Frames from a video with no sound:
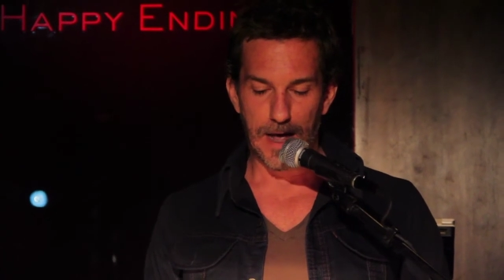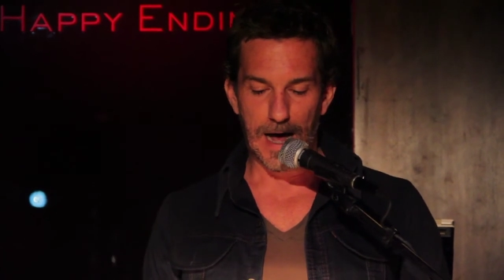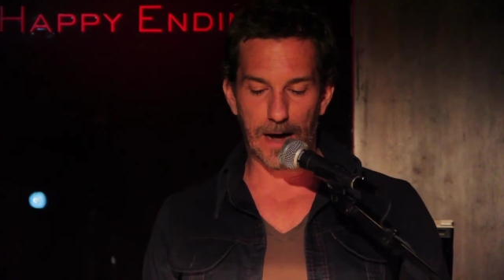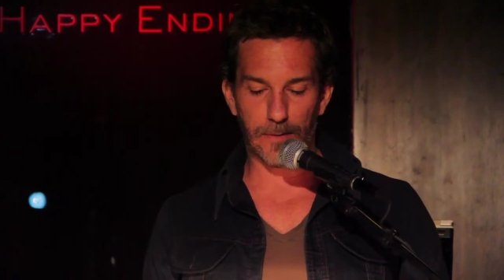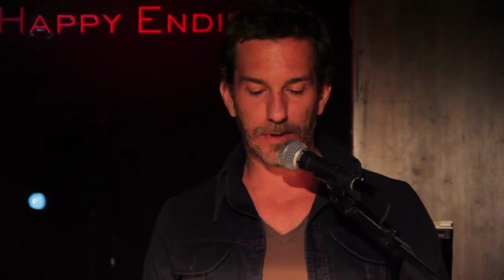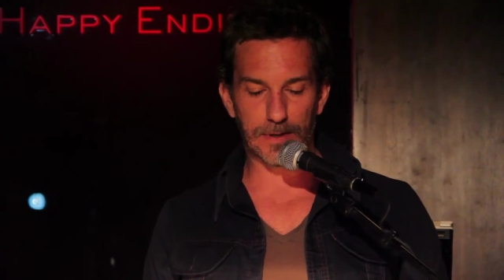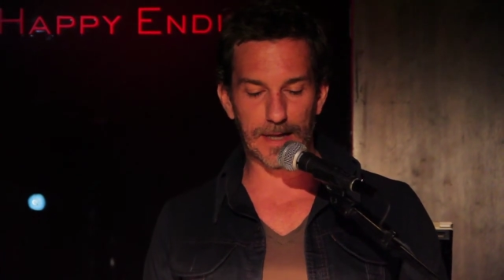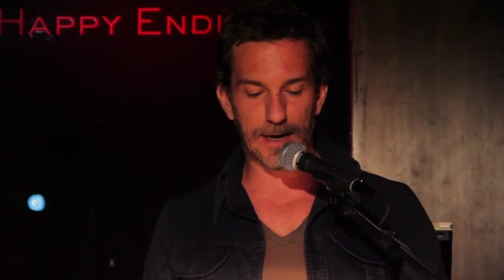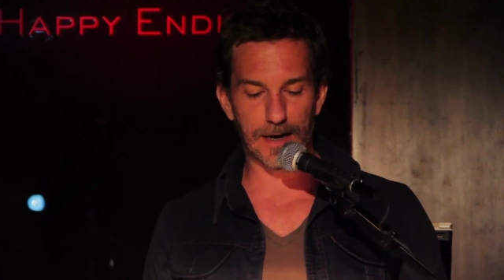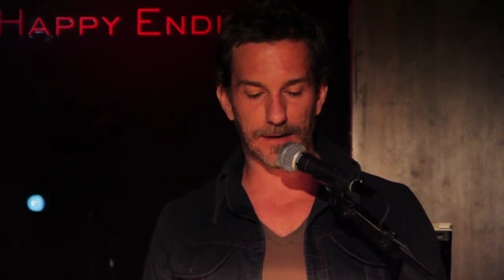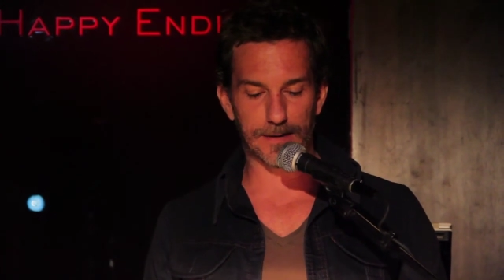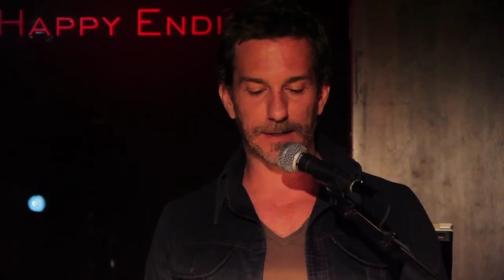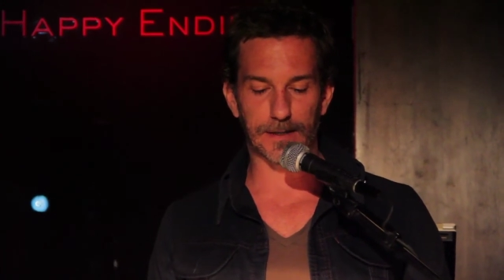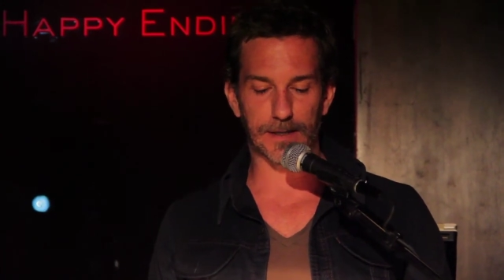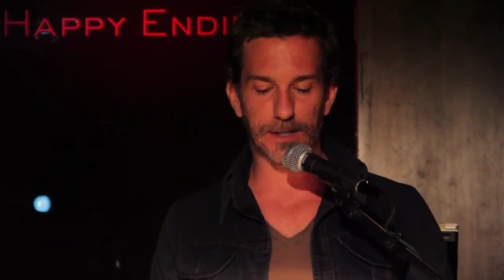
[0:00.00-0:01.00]
I would lay on
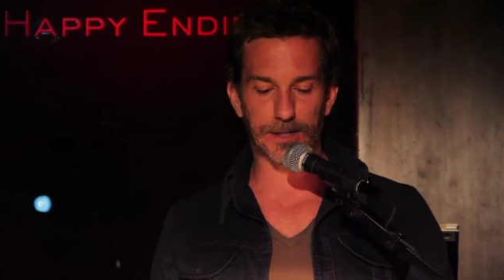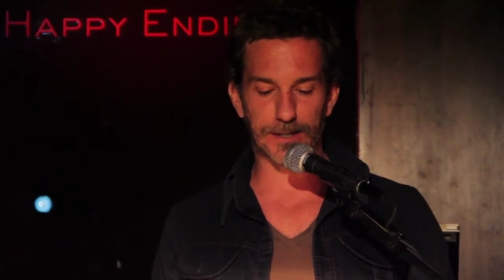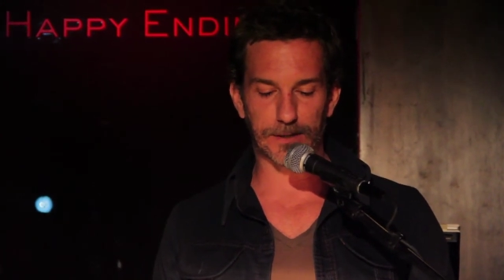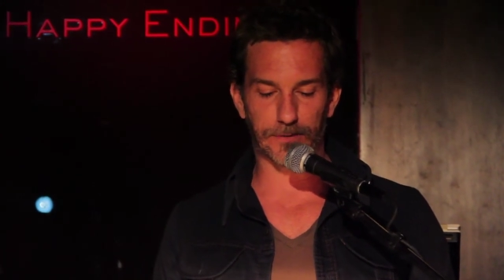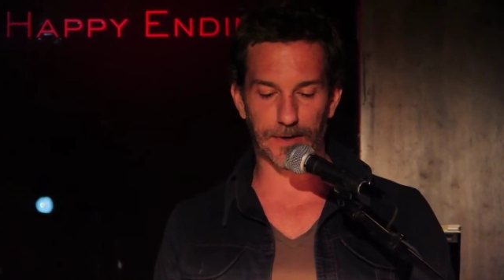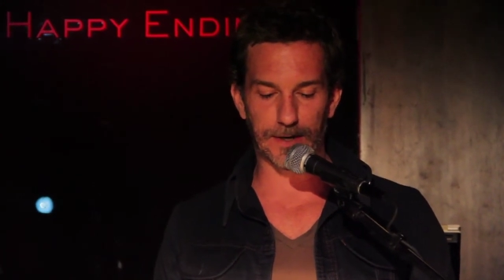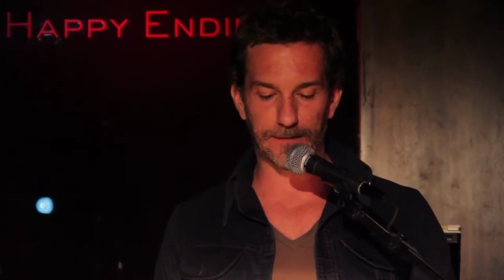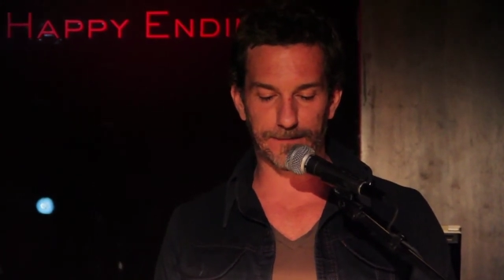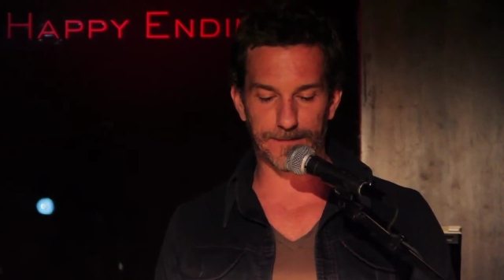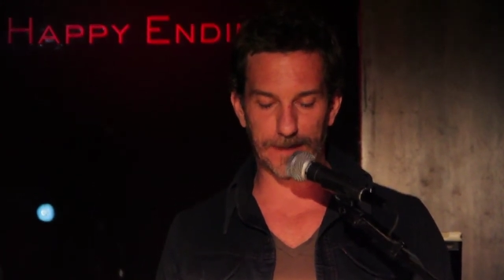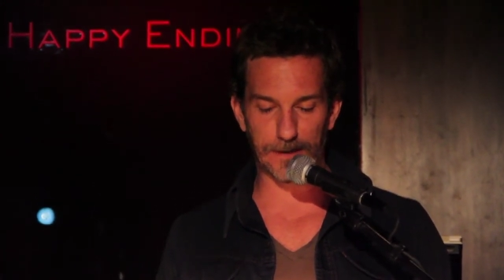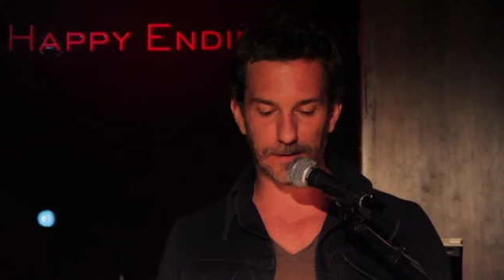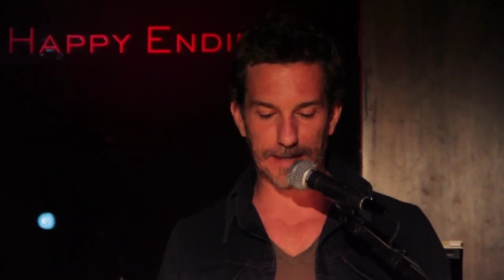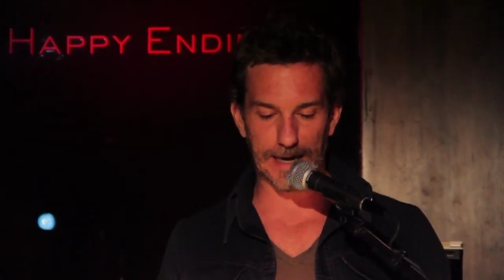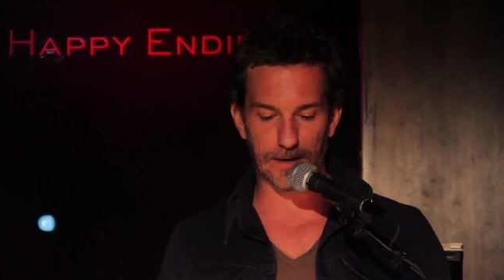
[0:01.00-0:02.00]
the delicious green
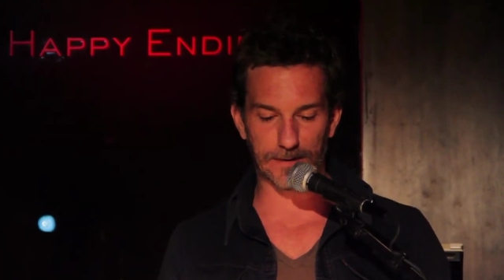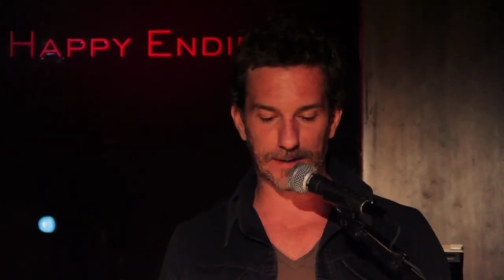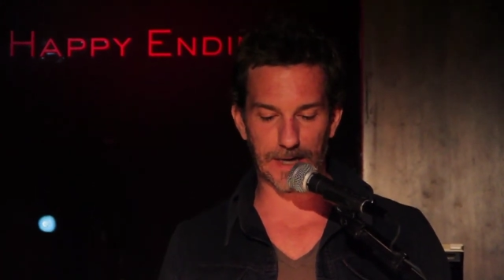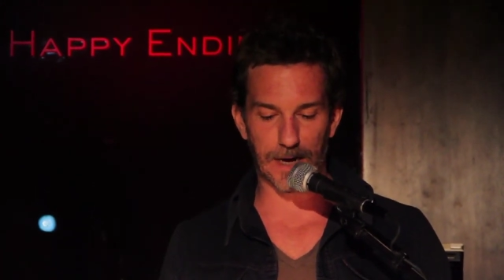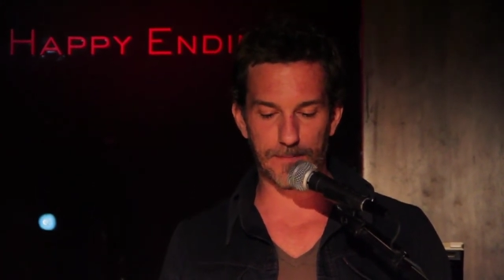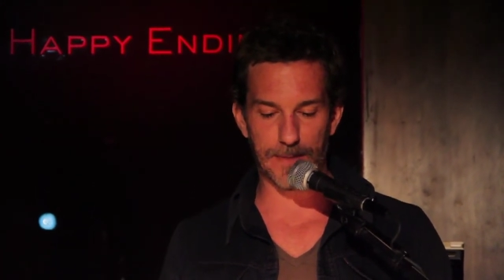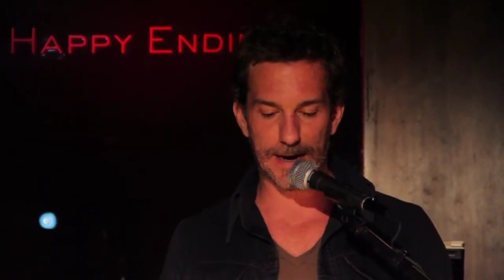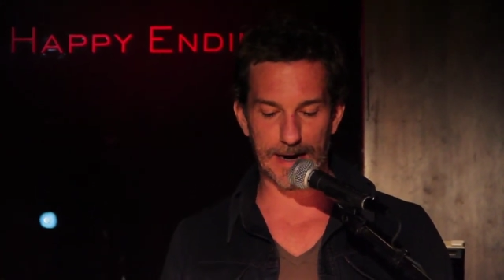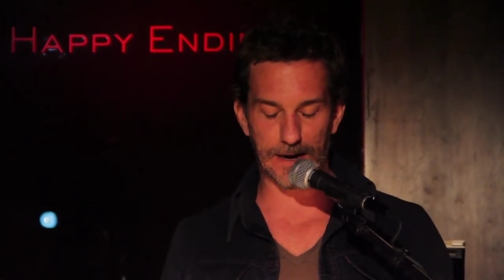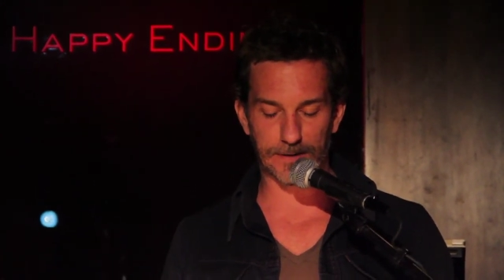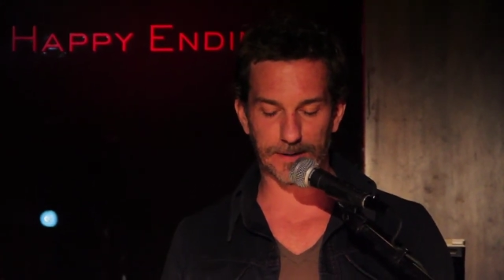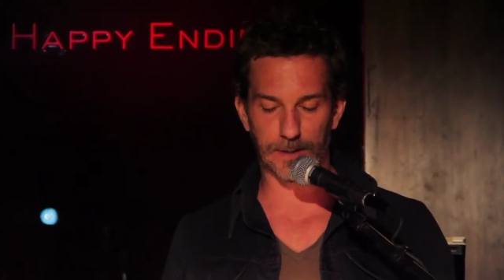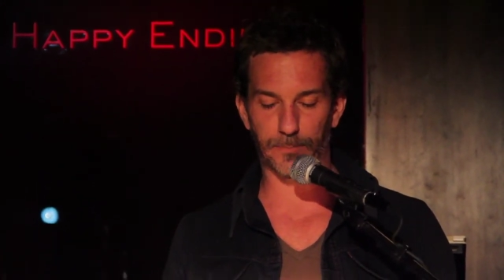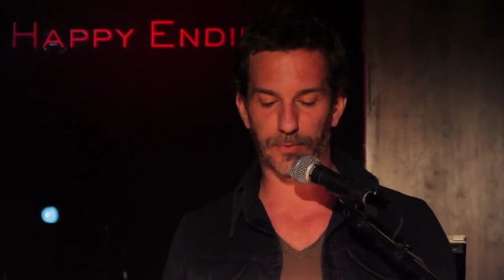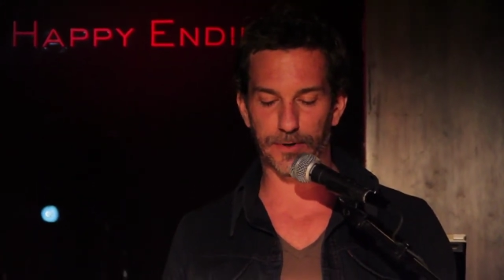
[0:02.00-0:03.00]
field outside my
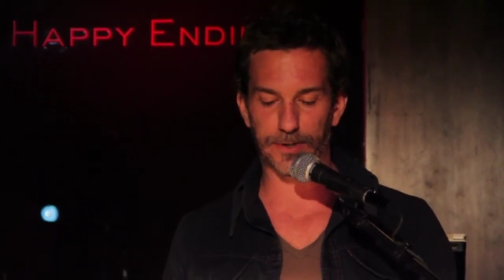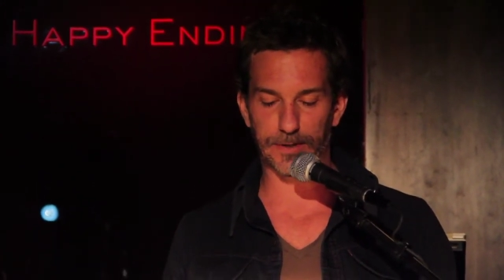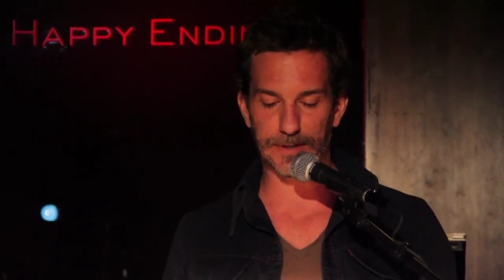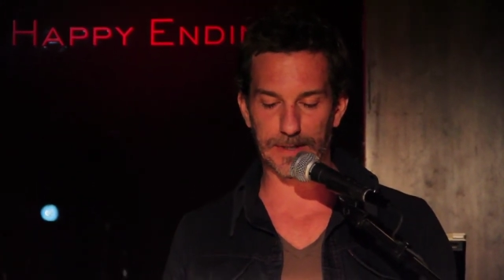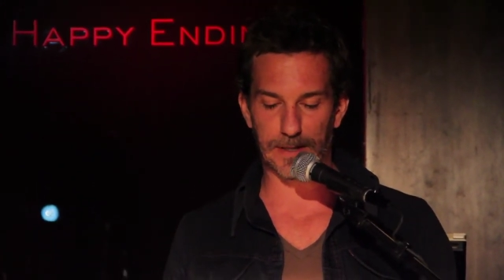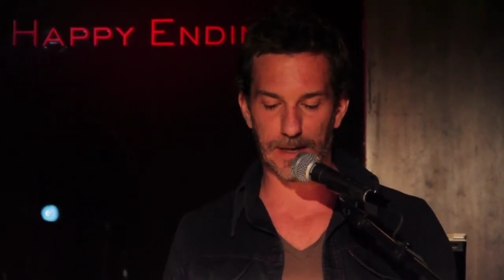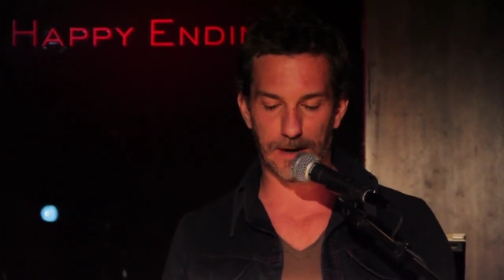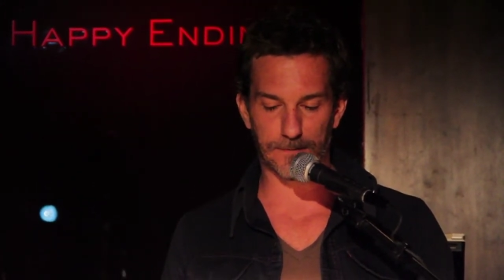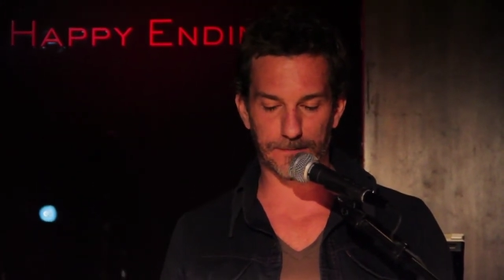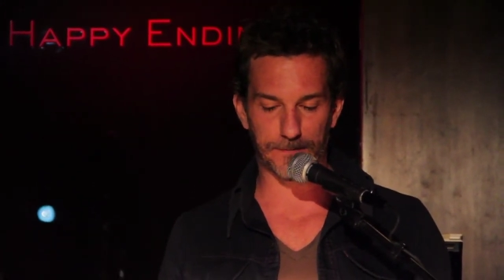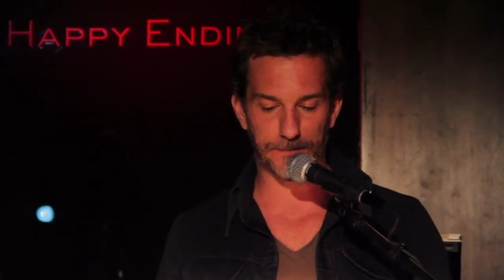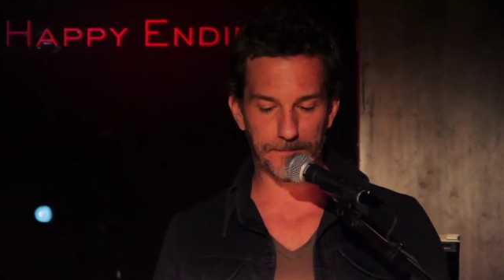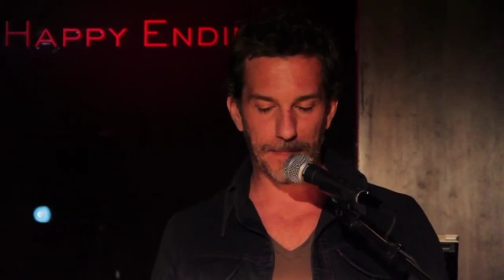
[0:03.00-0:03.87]
house and produce love.